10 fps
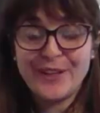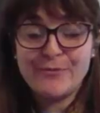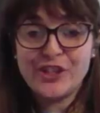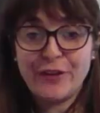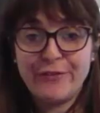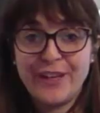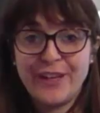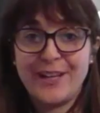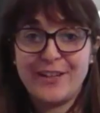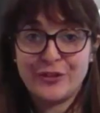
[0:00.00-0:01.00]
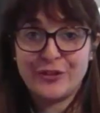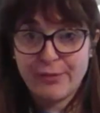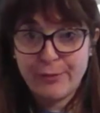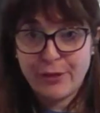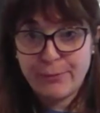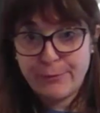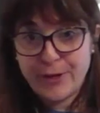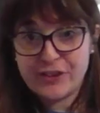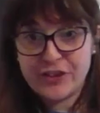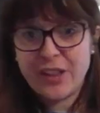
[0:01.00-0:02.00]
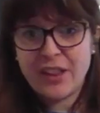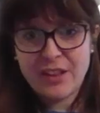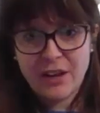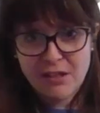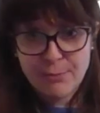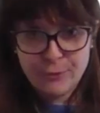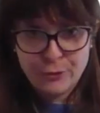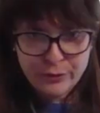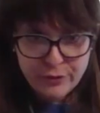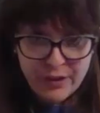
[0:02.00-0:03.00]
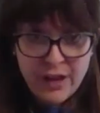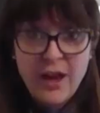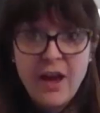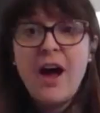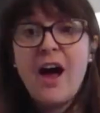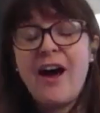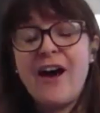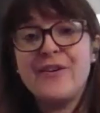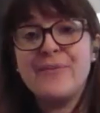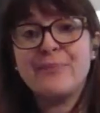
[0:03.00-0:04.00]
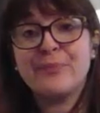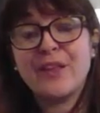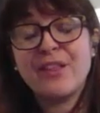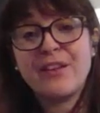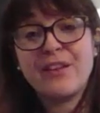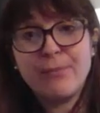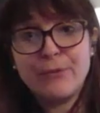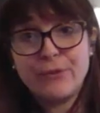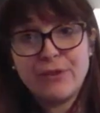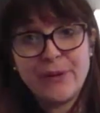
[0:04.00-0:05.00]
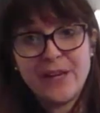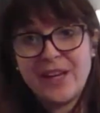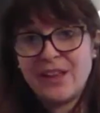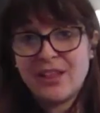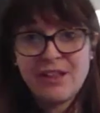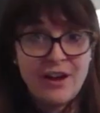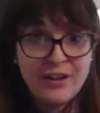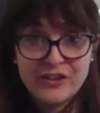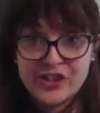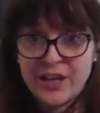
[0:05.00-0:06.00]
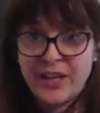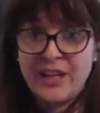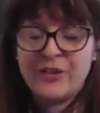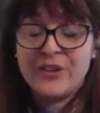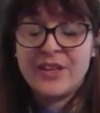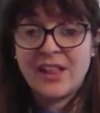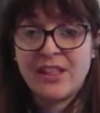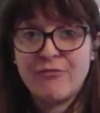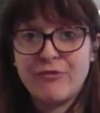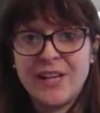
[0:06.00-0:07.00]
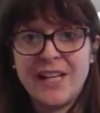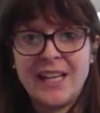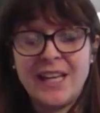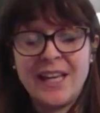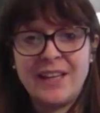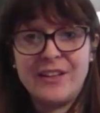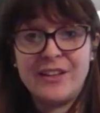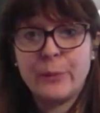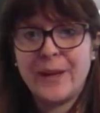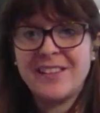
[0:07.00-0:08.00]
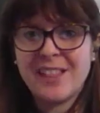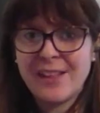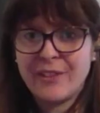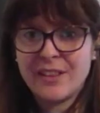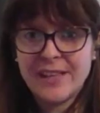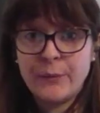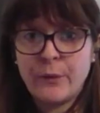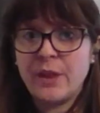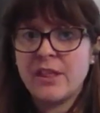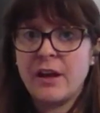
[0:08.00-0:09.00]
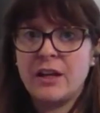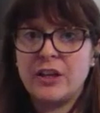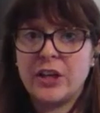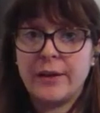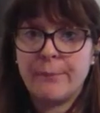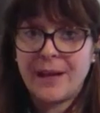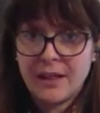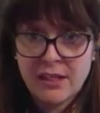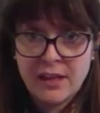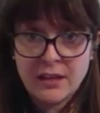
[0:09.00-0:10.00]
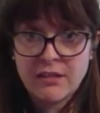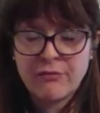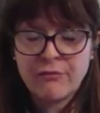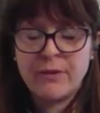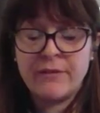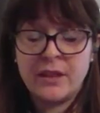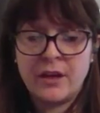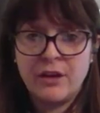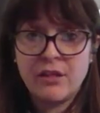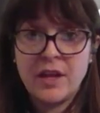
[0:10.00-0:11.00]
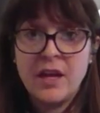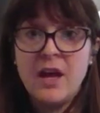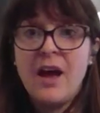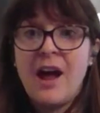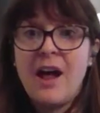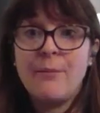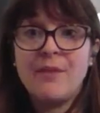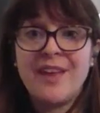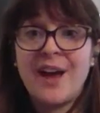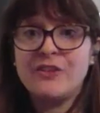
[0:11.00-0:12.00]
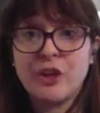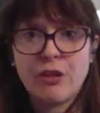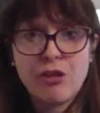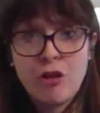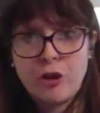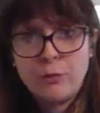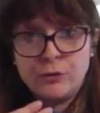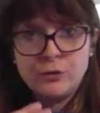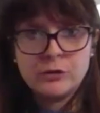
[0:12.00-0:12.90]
I'm Jo Finnan, Manager of Responsible Productions at Sky Sports. Sky Sports, we started our journey on this really in 2017 when we started looking at plastics, removing those. That just snowballed.